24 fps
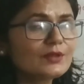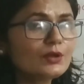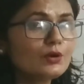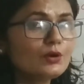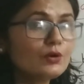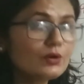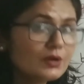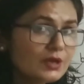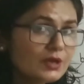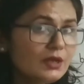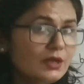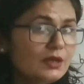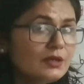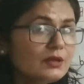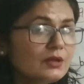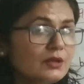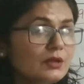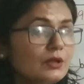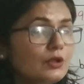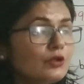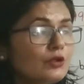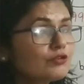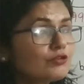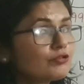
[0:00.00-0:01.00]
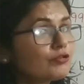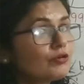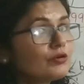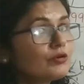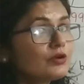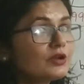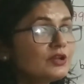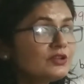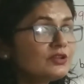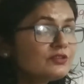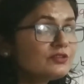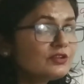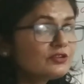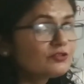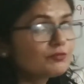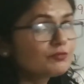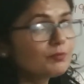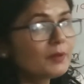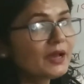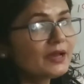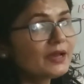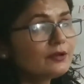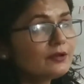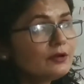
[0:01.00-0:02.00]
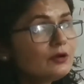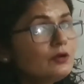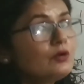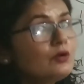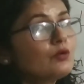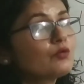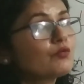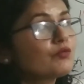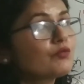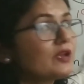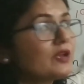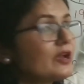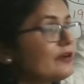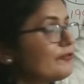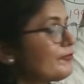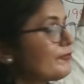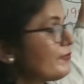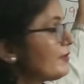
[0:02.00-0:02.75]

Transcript: Okay, so in this manner we have